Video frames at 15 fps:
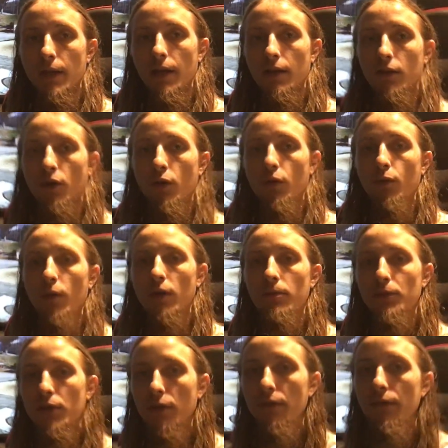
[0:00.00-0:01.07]
Hello and welcome
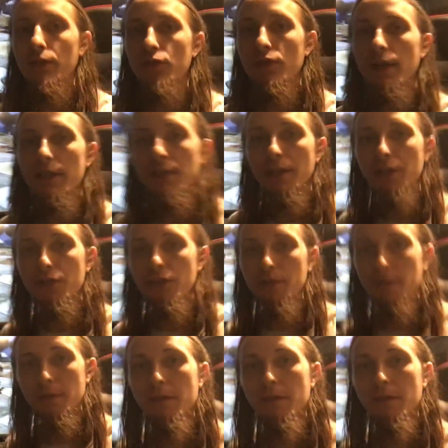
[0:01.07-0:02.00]
to the visualization.